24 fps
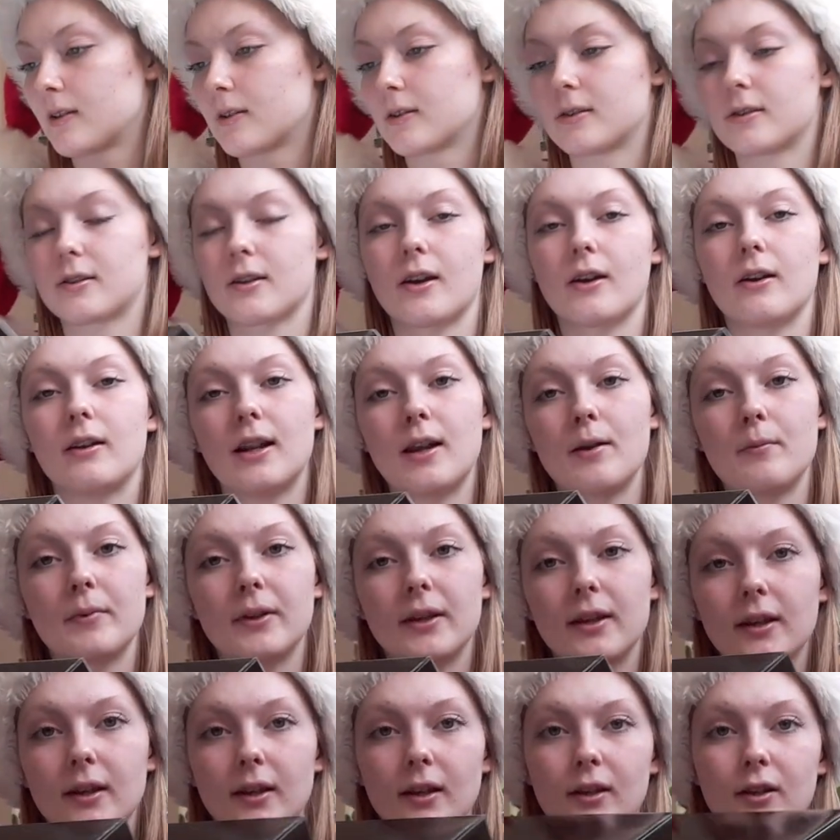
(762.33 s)
So let
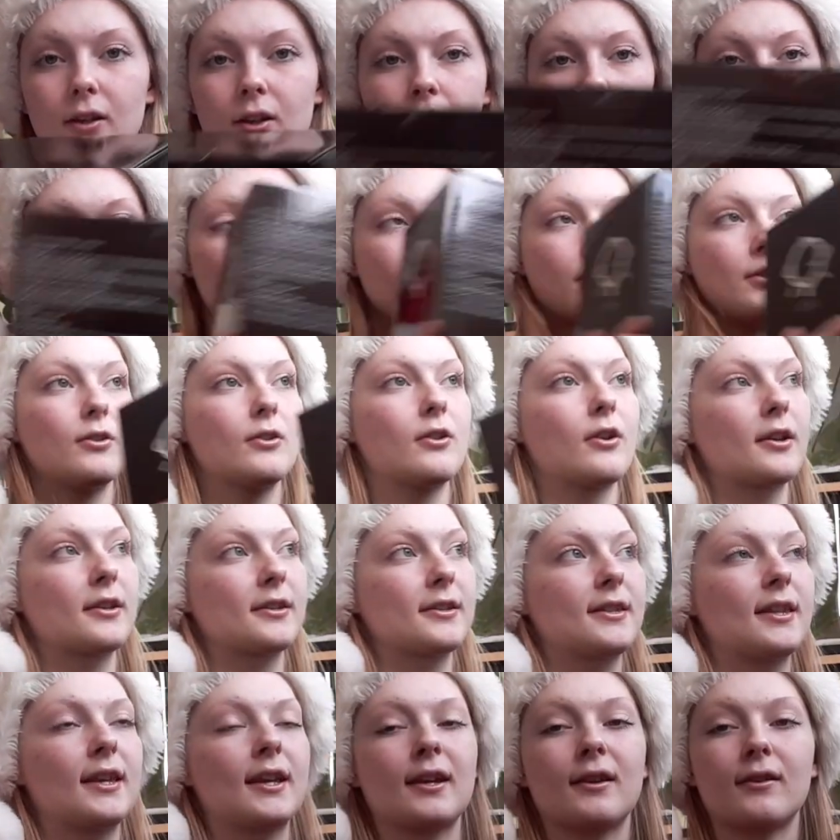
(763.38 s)
me know what you guys
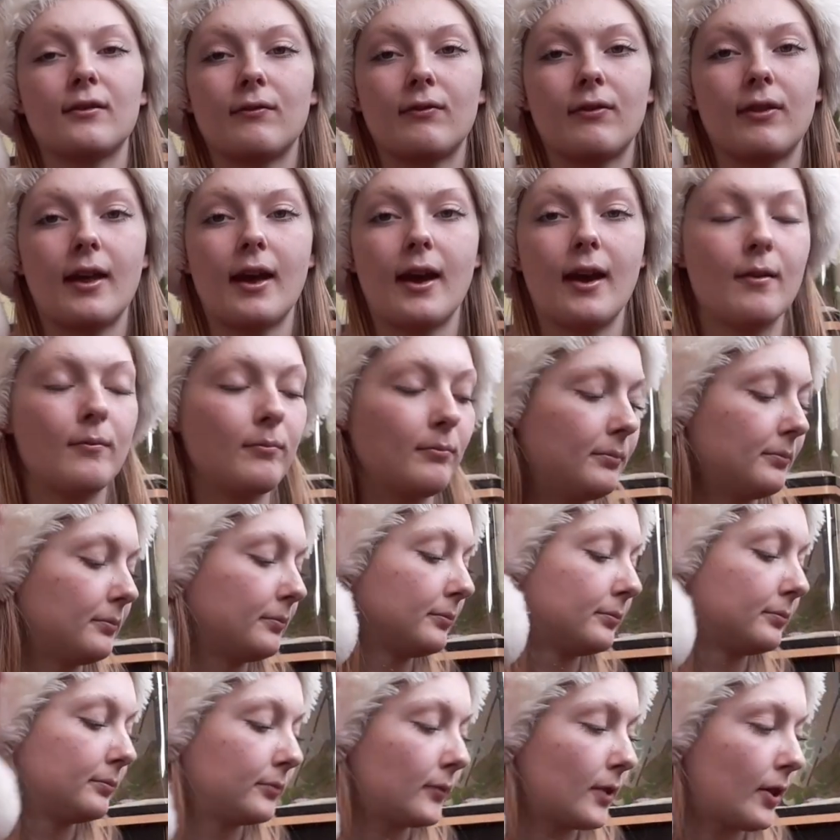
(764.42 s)
think of them,
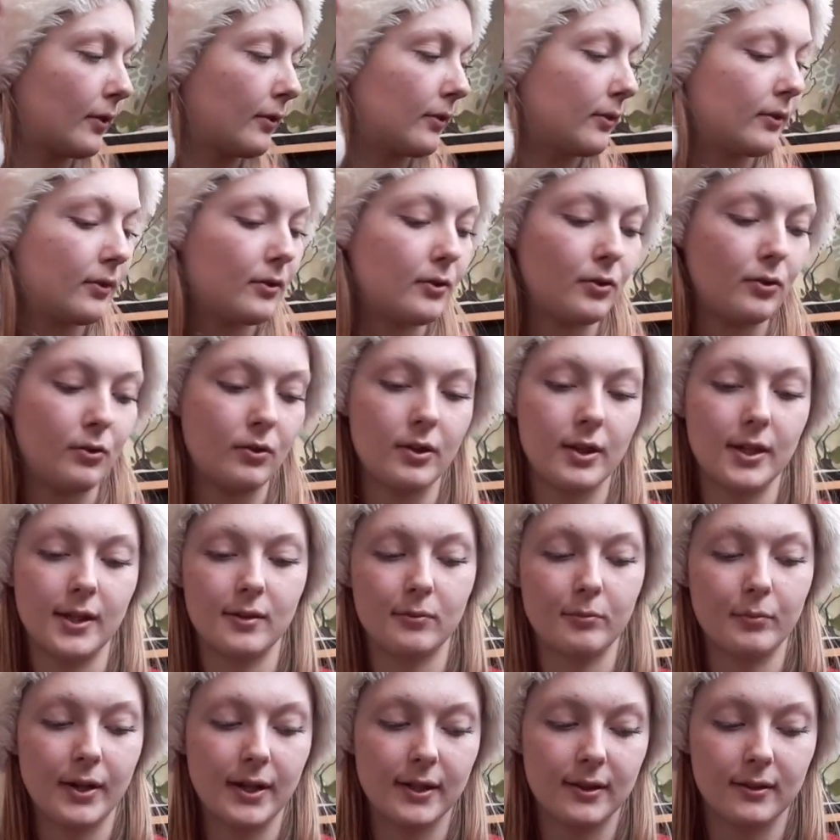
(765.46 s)
all these
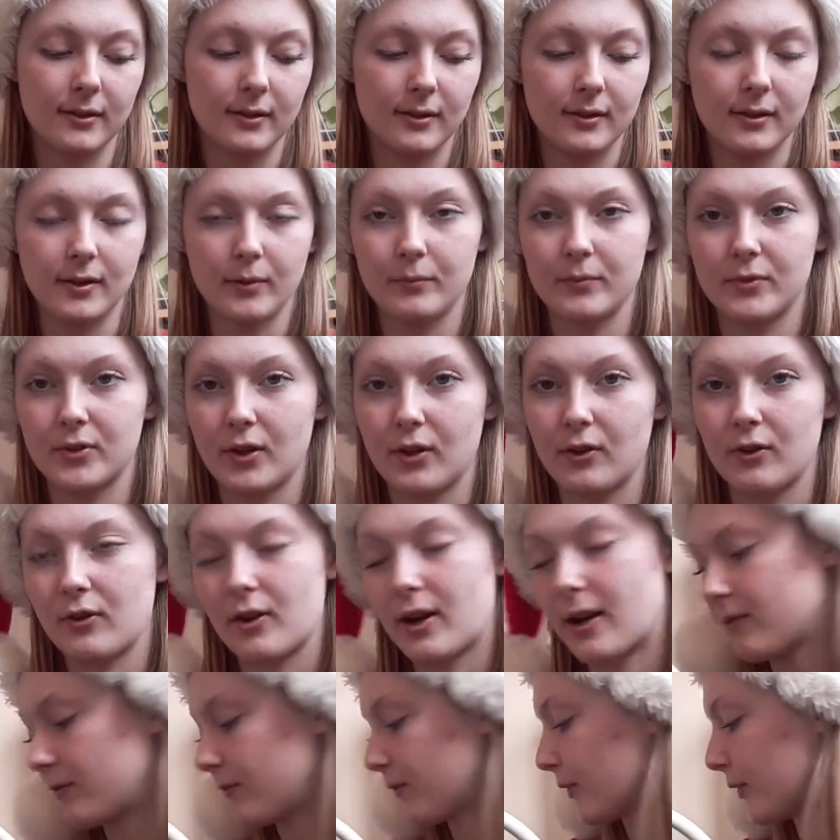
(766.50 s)
presents. I'm so
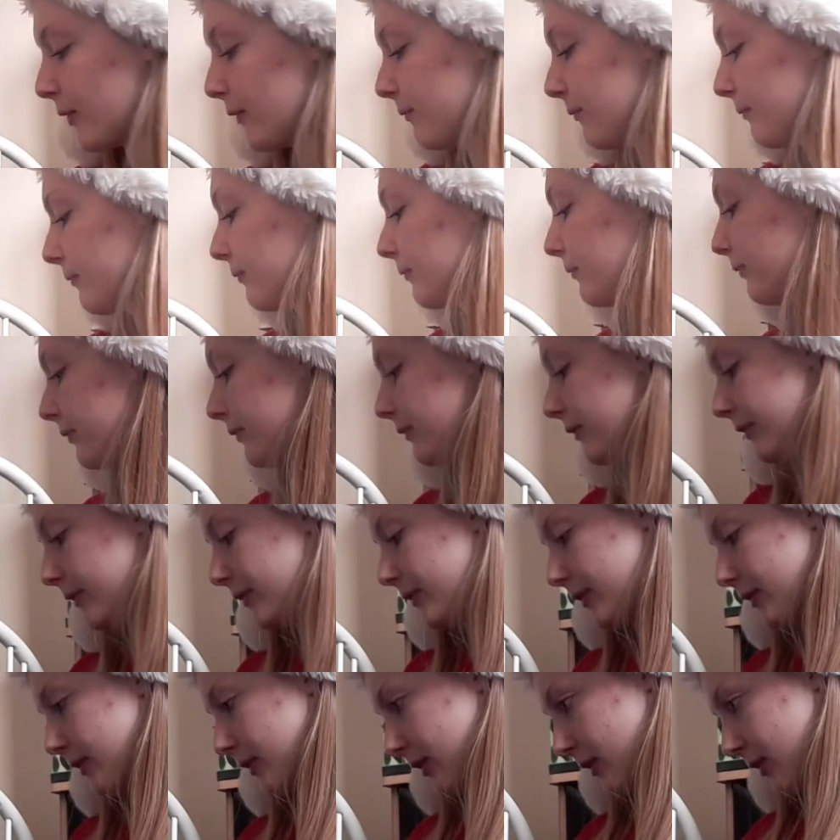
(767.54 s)
grateful.
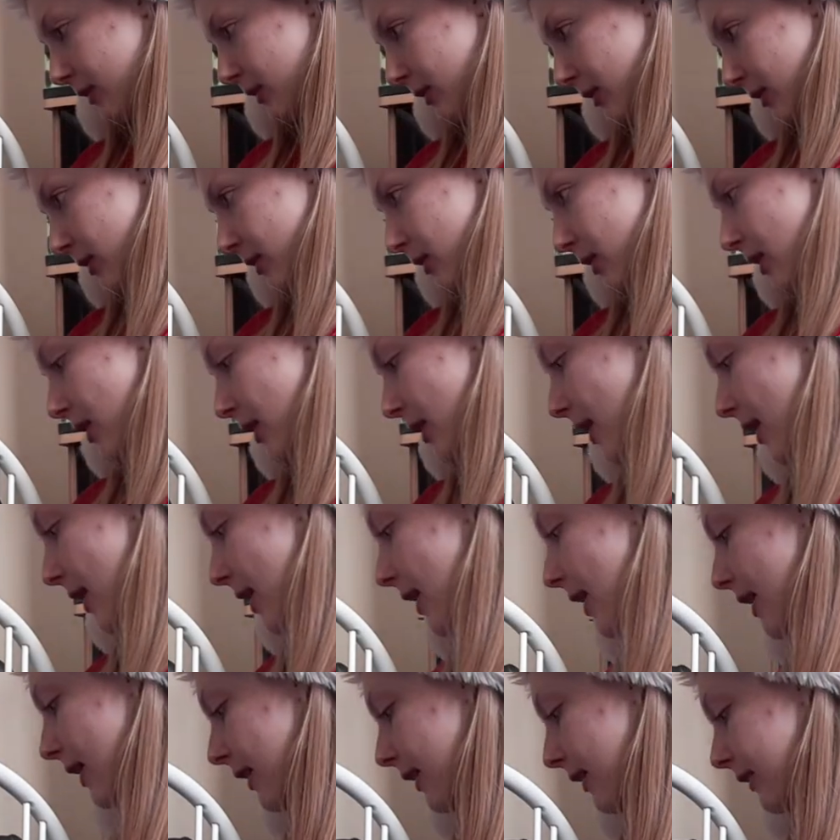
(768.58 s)

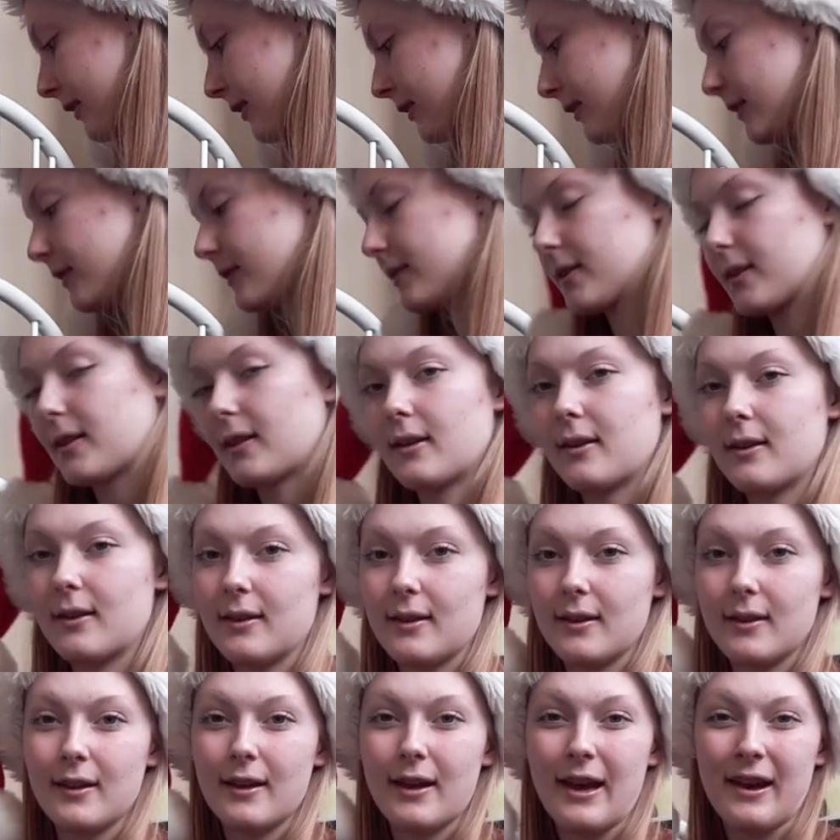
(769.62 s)
And
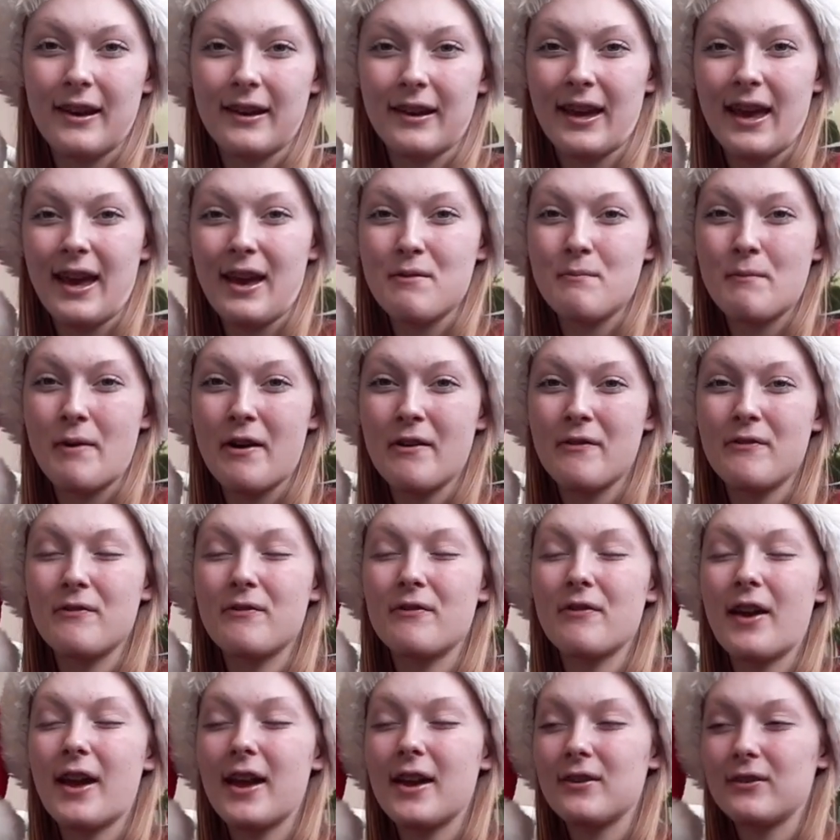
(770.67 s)
okay, my
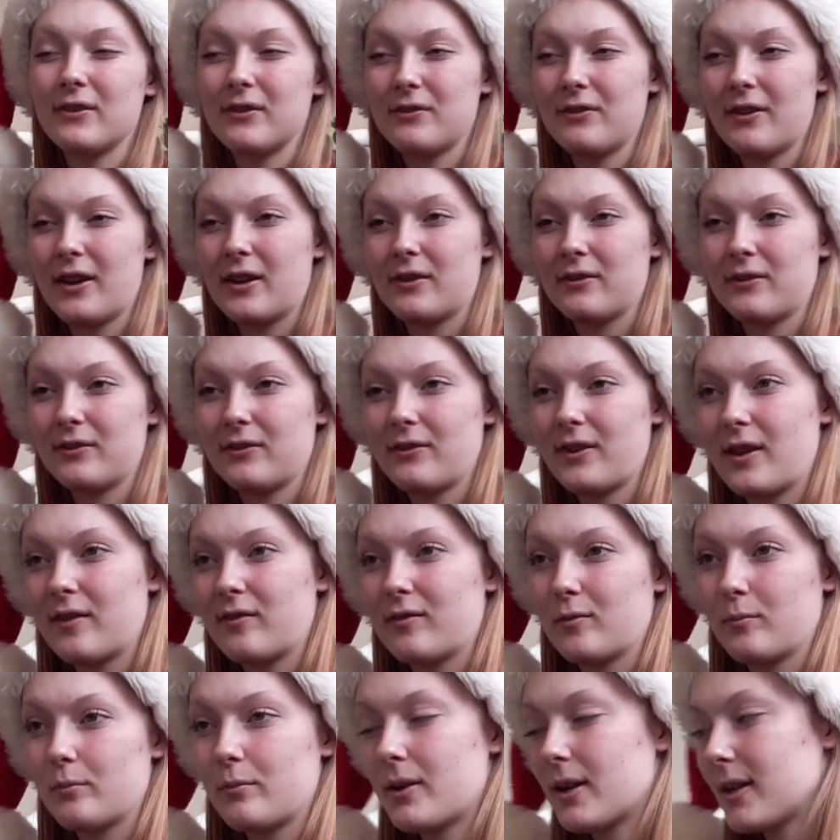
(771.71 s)
favourite
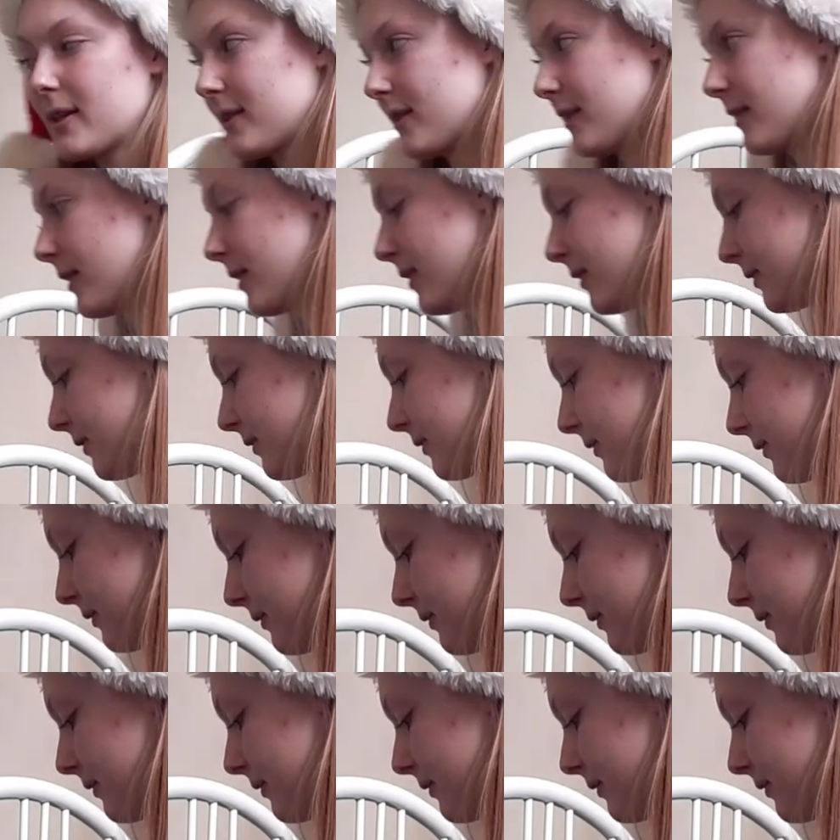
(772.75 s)
present